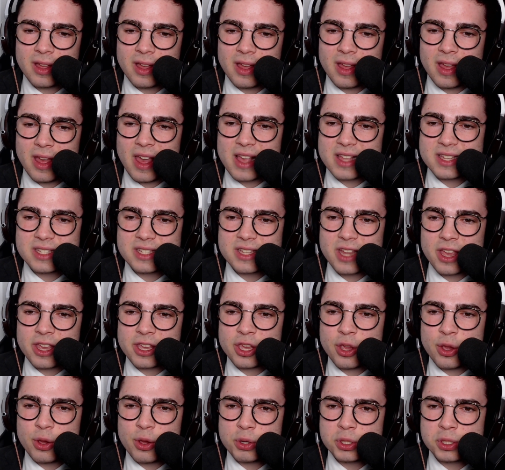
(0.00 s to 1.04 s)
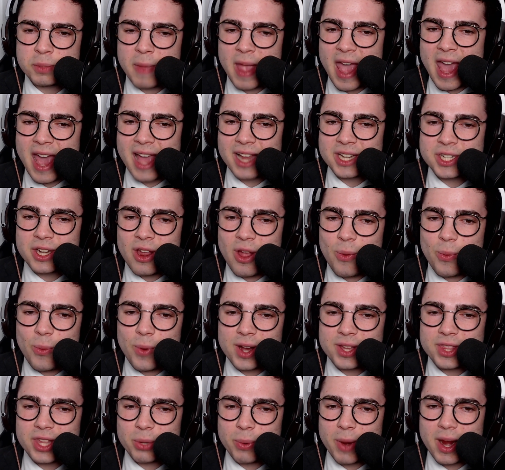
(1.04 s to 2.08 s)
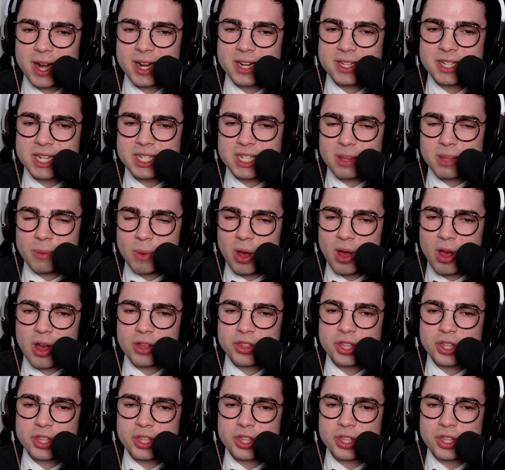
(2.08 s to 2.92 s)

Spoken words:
This is a huge match. One of the grandest days of them all.